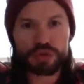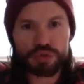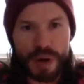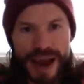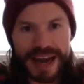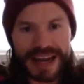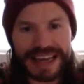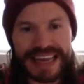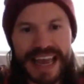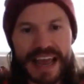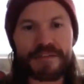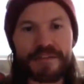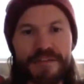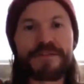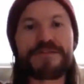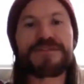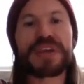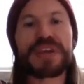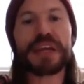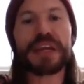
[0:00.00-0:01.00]
trying to get
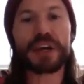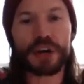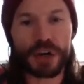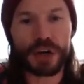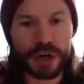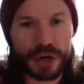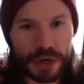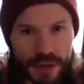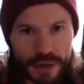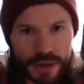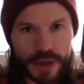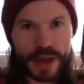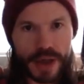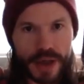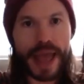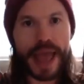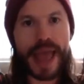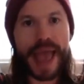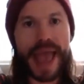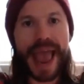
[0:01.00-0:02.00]
fear,
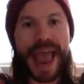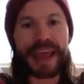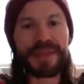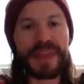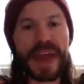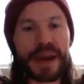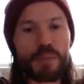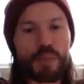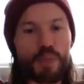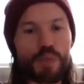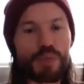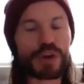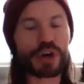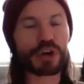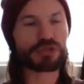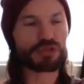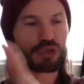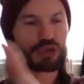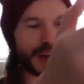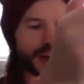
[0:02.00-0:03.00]
and then
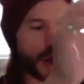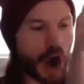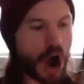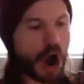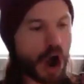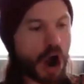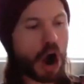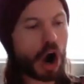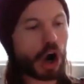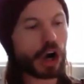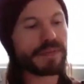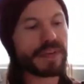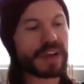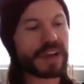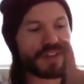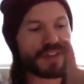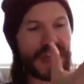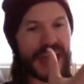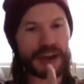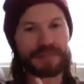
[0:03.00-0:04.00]
they're trying to
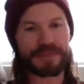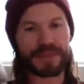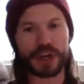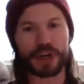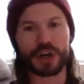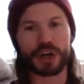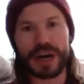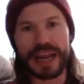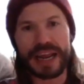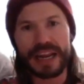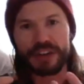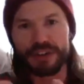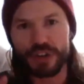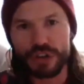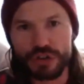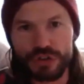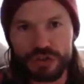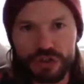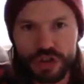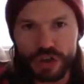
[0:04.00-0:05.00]
harvest that fear into